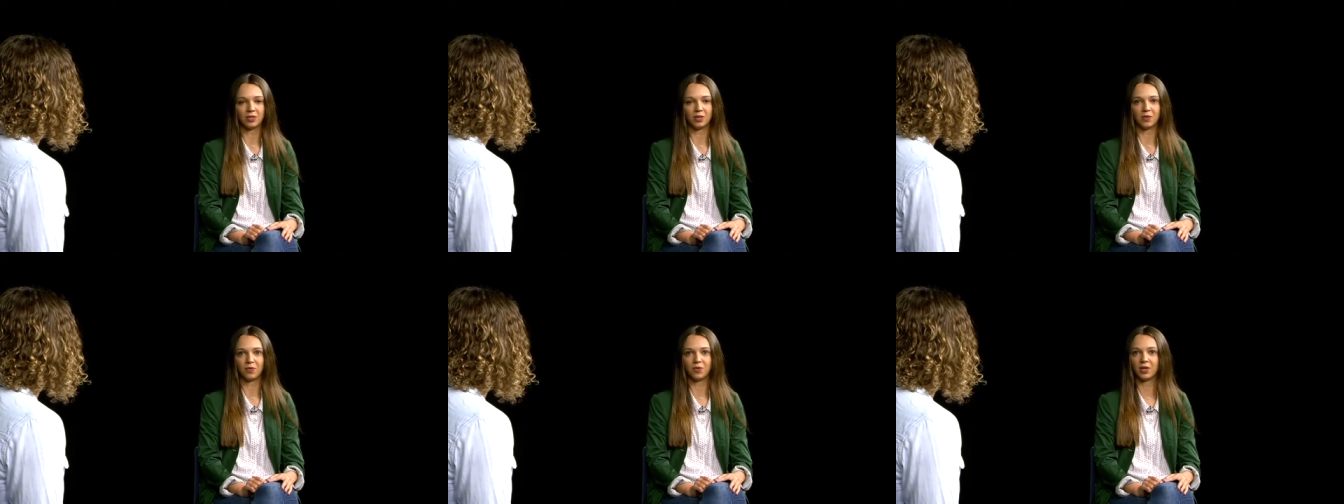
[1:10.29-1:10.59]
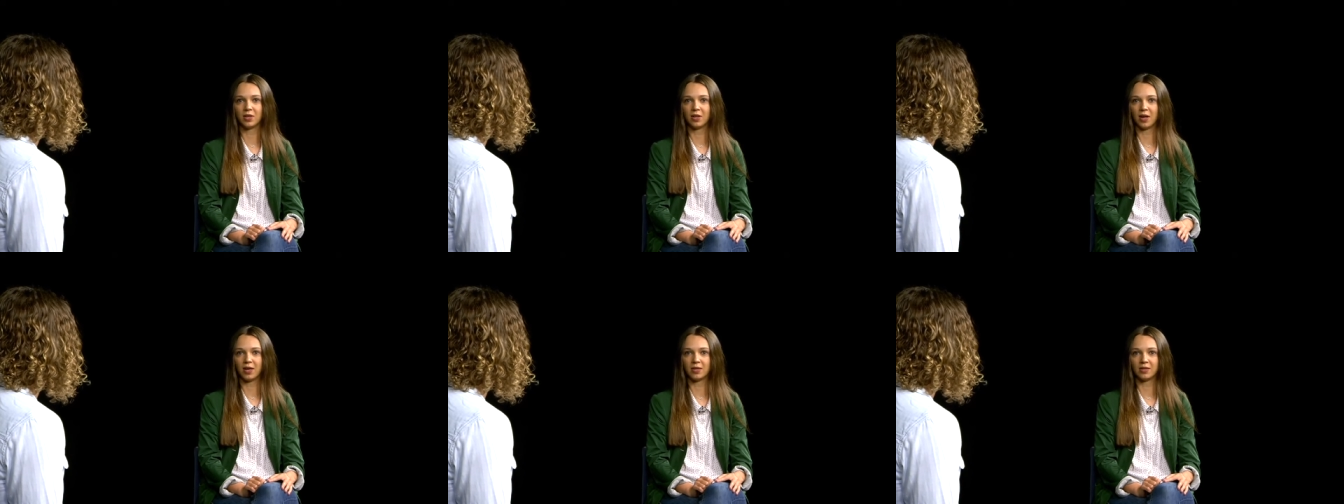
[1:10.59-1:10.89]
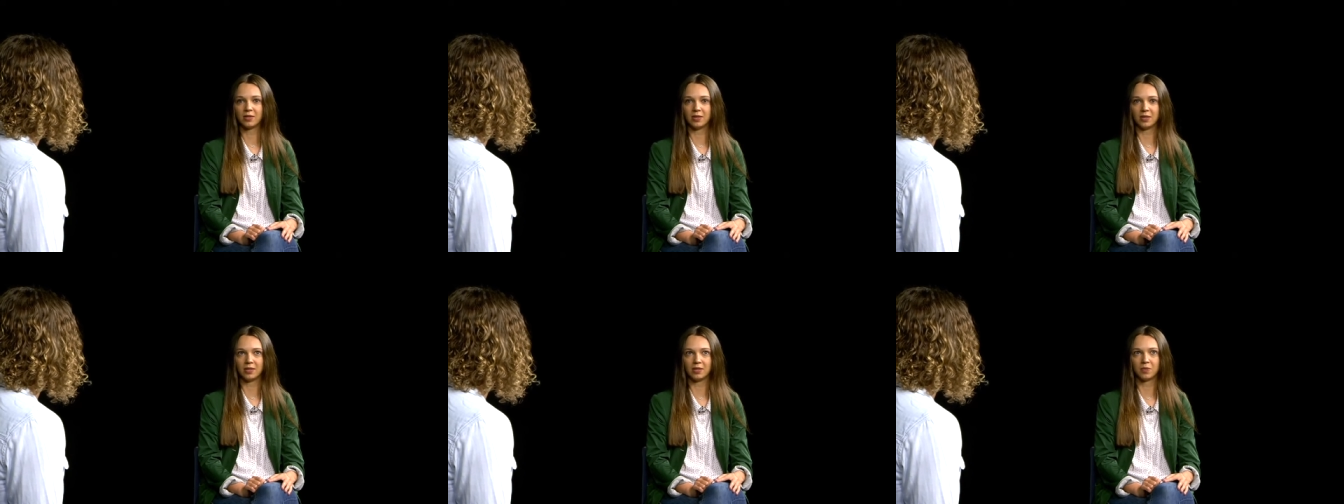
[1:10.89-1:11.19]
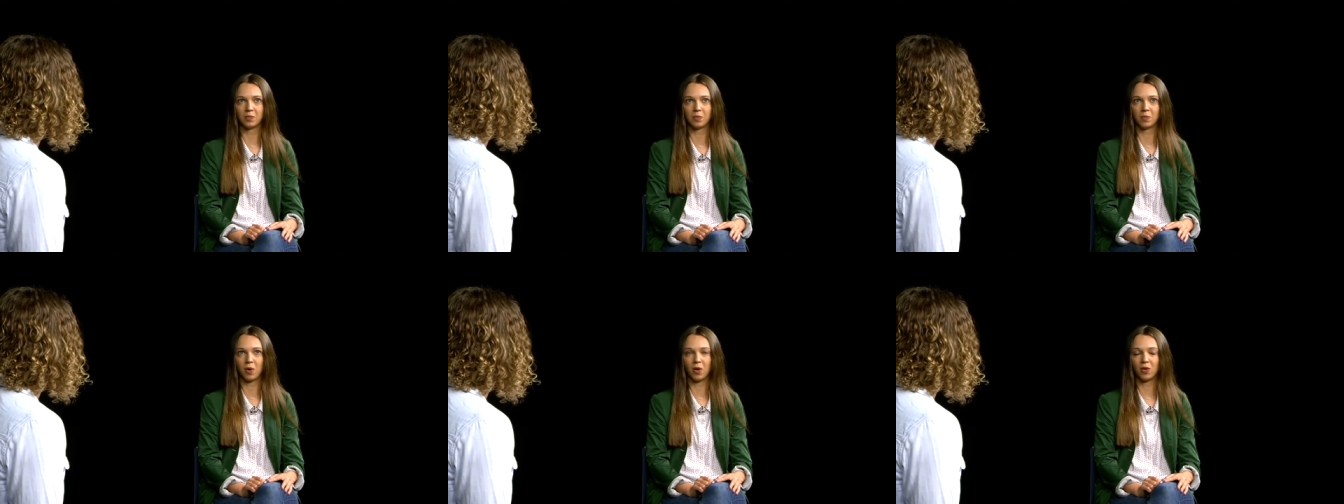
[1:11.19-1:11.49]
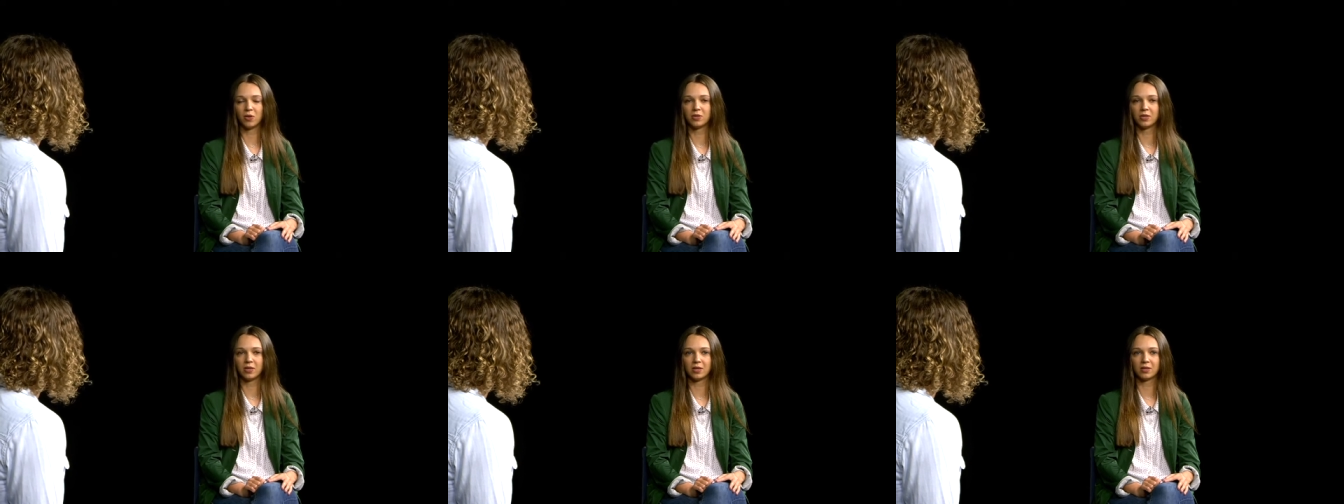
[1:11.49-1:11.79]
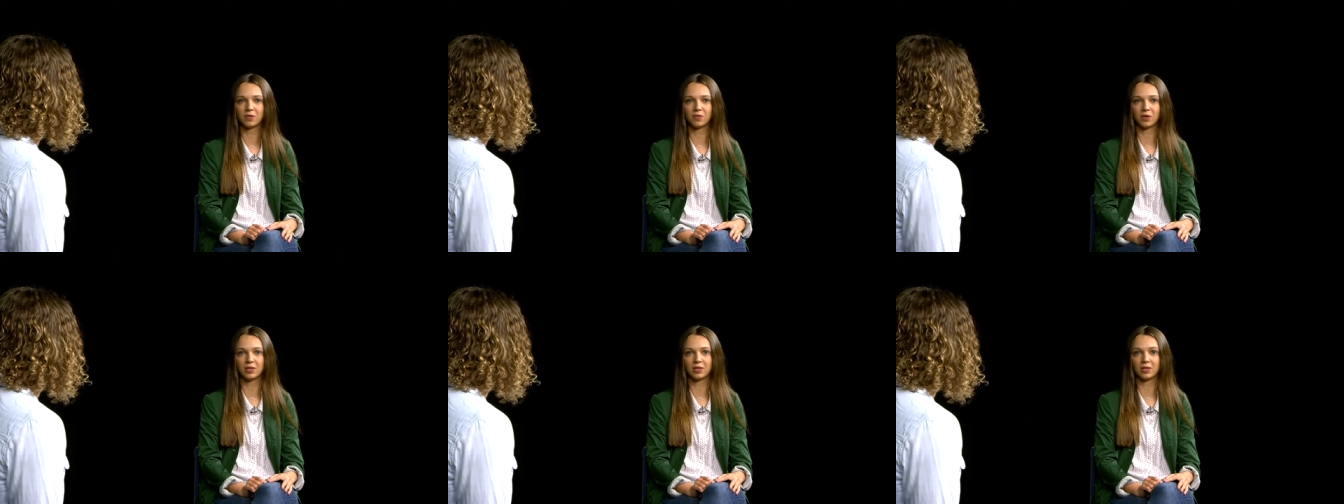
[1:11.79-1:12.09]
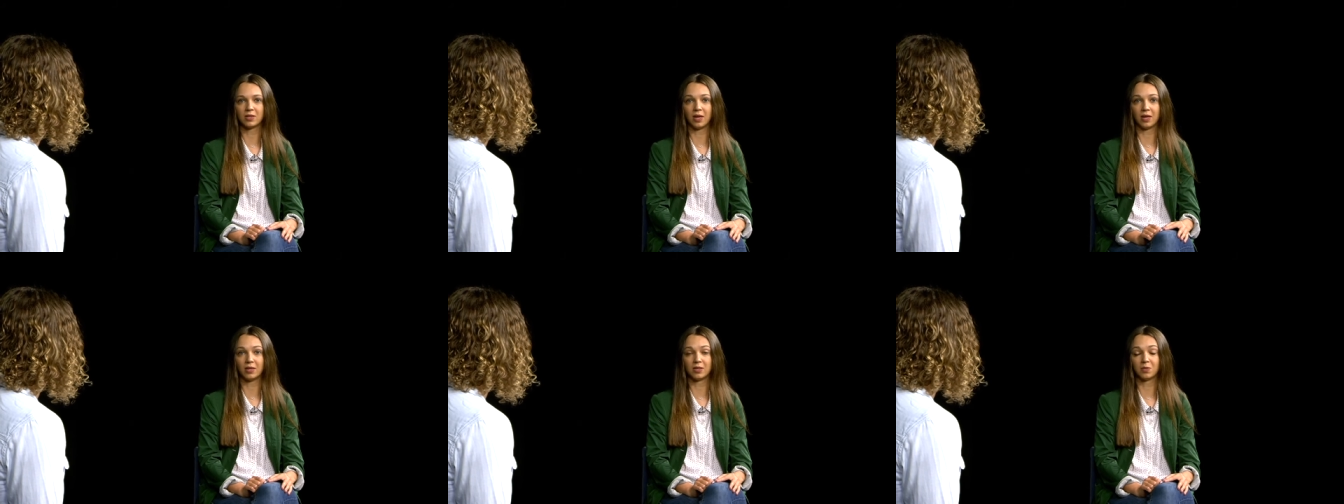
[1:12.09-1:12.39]
I realized that politics
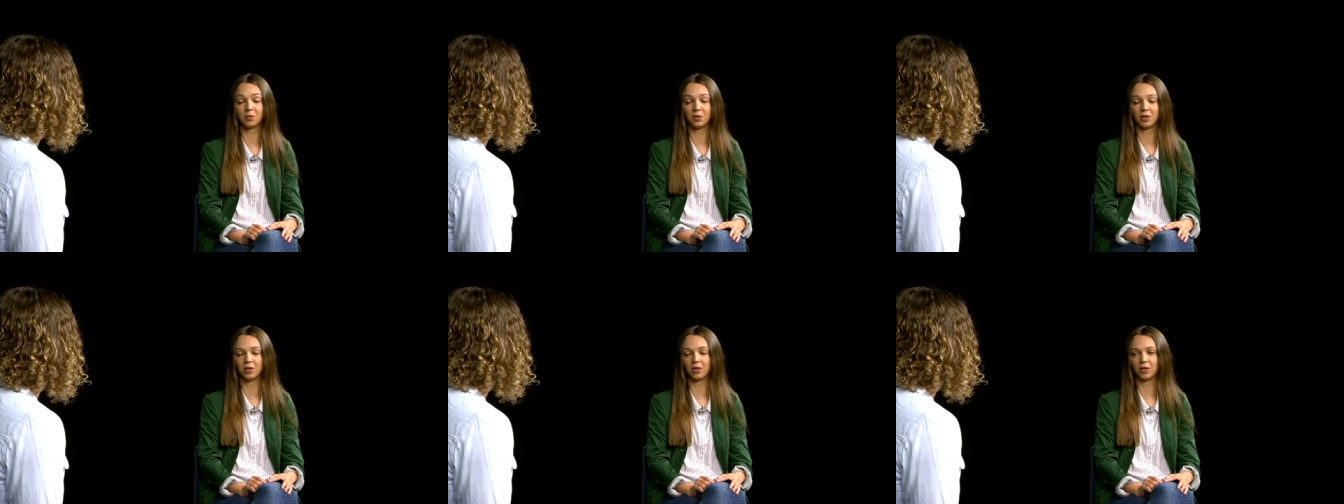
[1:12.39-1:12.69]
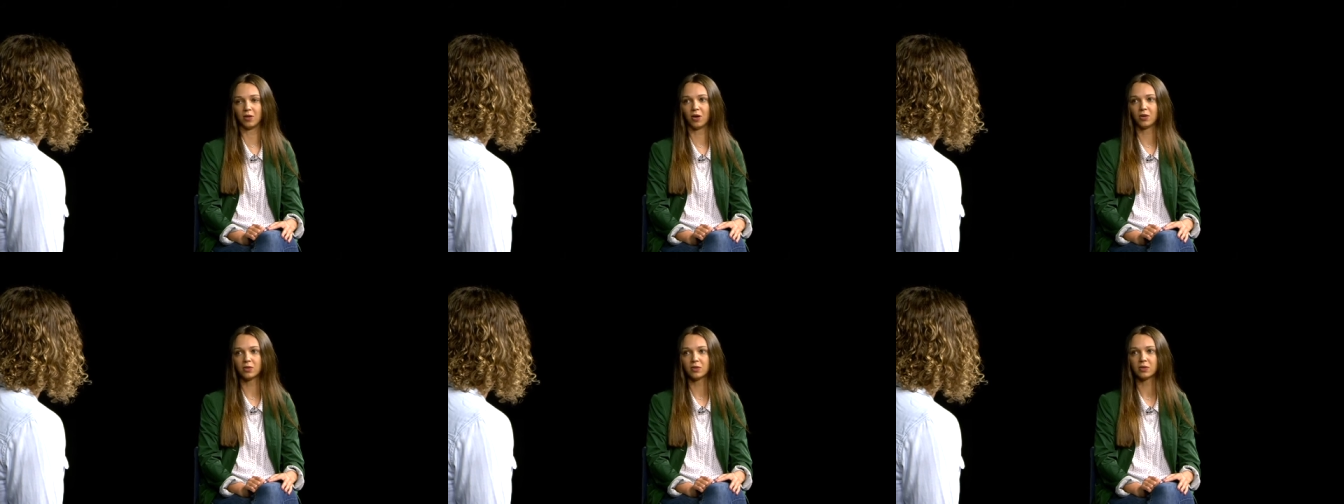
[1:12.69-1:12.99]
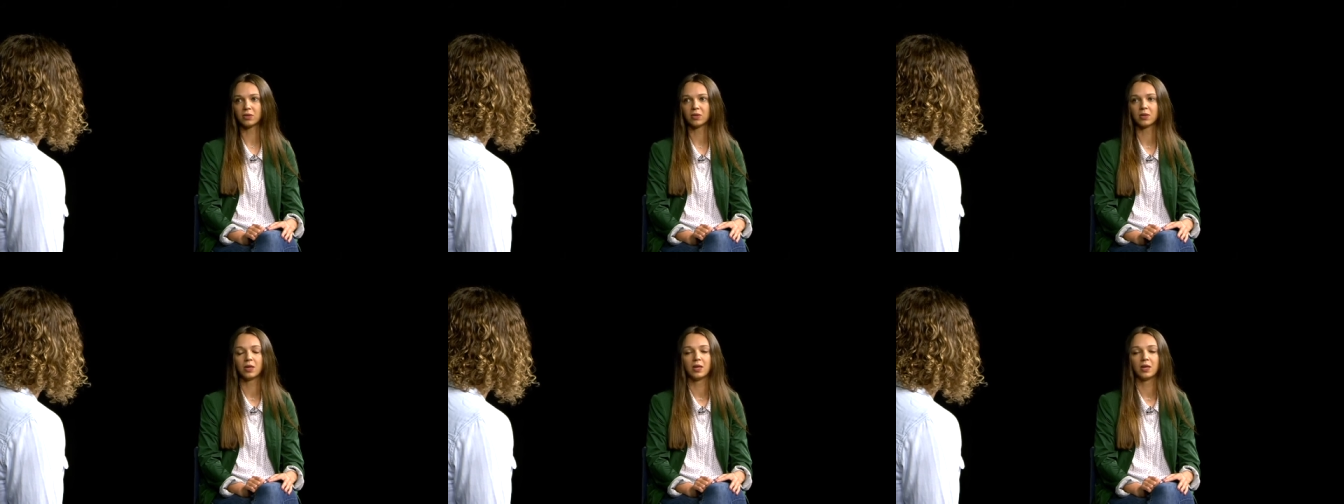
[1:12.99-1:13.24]
fascinates me a lot,